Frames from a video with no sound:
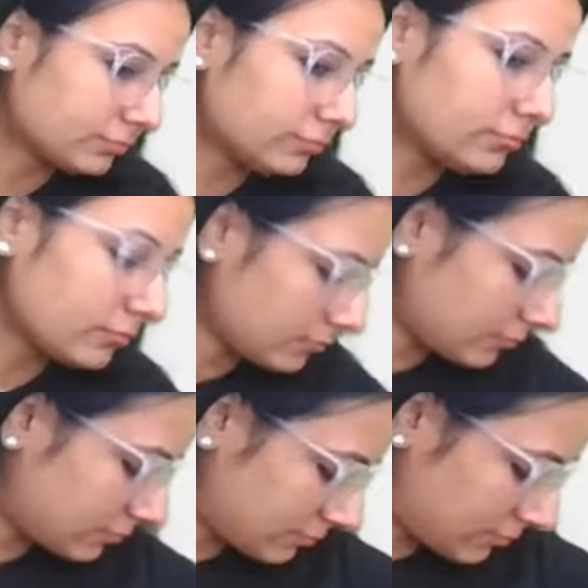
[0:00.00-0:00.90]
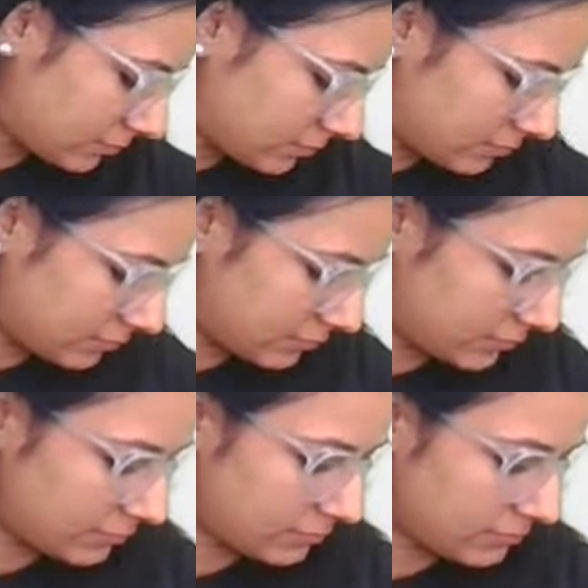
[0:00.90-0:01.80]

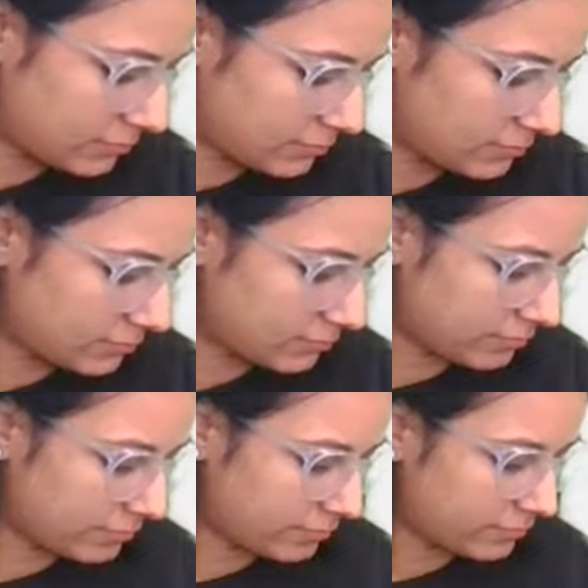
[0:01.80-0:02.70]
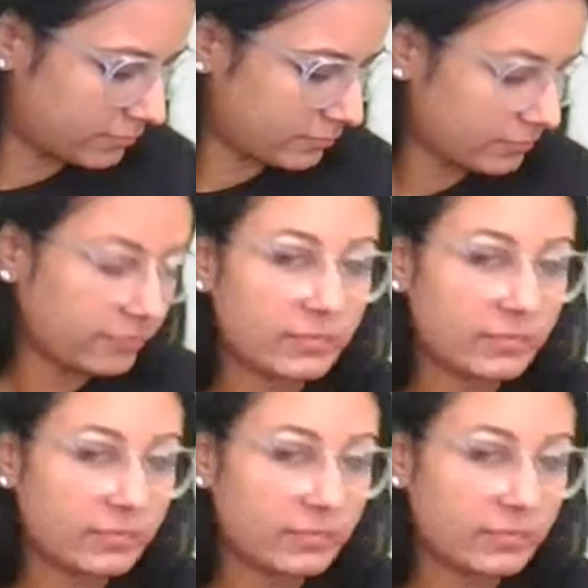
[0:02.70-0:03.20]
No one is speaking in this clip.